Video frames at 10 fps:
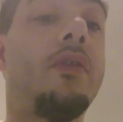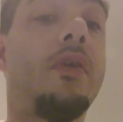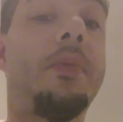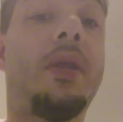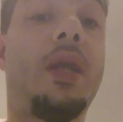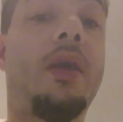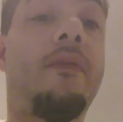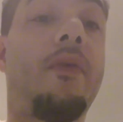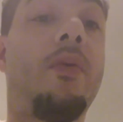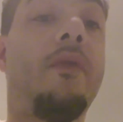So be
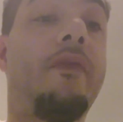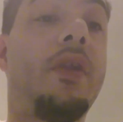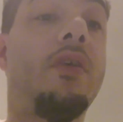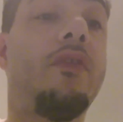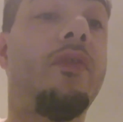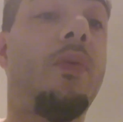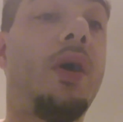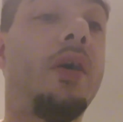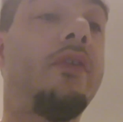careful what videos you watch,